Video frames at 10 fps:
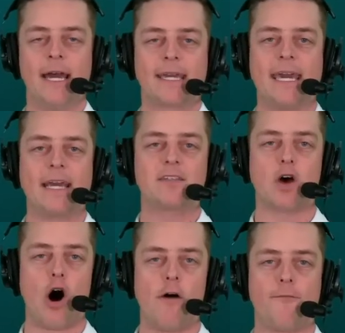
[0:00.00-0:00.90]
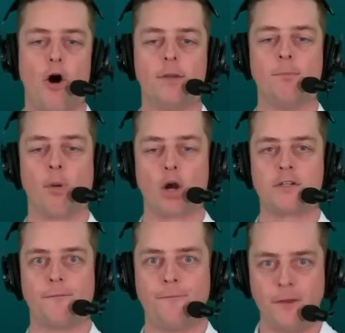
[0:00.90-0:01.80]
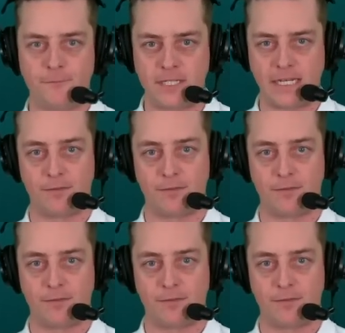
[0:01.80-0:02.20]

kicks off on March 15th.